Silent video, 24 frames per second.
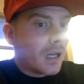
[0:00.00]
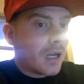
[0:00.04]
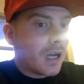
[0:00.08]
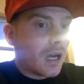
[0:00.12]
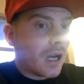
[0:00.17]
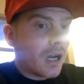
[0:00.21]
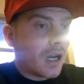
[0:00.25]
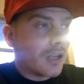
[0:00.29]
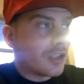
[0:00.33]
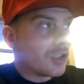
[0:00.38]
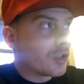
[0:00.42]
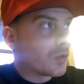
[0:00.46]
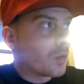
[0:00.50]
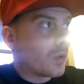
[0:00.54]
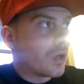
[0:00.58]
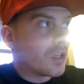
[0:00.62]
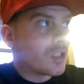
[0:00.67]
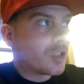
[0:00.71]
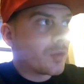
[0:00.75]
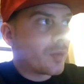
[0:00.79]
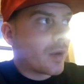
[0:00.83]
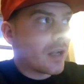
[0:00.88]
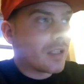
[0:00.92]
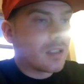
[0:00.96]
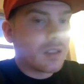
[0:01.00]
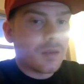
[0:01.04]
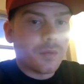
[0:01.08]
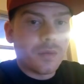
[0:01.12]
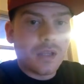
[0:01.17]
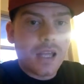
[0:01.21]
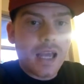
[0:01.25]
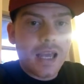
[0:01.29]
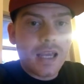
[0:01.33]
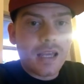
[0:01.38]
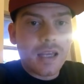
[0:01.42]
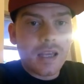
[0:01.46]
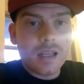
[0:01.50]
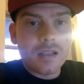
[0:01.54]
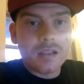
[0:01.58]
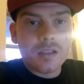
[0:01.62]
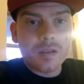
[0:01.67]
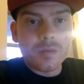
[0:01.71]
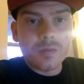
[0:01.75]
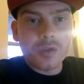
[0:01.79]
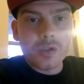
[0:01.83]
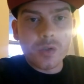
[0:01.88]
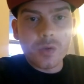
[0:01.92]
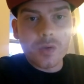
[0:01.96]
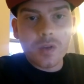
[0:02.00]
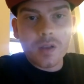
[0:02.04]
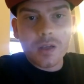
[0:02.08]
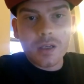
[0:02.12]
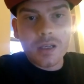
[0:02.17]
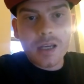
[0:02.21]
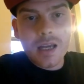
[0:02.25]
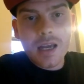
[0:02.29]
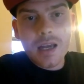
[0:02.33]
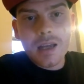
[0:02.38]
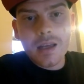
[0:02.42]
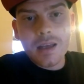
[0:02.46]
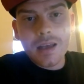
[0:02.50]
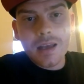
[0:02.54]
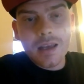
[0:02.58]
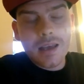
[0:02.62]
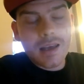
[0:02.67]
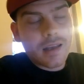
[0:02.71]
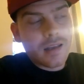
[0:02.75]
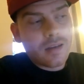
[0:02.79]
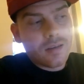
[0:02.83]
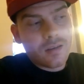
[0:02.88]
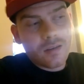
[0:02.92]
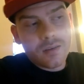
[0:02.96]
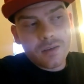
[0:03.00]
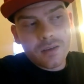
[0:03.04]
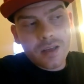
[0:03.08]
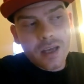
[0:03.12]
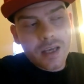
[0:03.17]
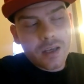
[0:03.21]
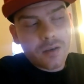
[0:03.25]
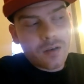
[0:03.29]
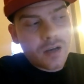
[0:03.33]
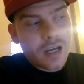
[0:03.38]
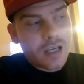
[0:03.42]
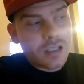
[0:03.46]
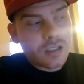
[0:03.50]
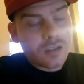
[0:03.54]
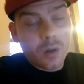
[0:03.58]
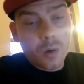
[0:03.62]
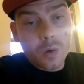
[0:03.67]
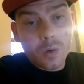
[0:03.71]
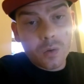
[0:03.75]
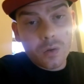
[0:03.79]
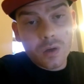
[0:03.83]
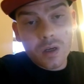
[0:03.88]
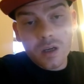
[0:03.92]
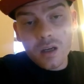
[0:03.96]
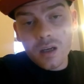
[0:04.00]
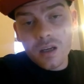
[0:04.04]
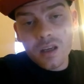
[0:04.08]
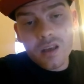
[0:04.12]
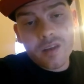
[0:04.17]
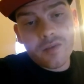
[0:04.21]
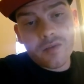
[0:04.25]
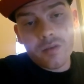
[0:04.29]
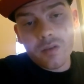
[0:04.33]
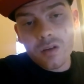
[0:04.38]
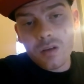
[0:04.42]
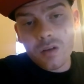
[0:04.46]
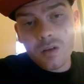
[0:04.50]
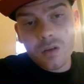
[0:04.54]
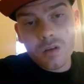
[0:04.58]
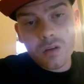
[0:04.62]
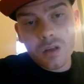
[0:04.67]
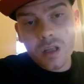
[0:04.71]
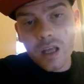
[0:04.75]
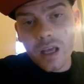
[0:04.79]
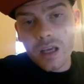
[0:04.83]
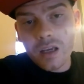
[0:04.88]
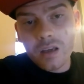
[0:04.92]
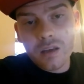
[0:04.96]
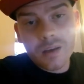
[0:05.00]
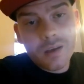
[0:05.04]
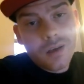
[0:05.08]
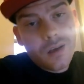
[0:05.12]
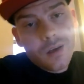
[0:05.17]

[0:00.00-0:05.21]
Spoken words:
I just want to spread some light and some truth on that, and let you guys know, if you know, like,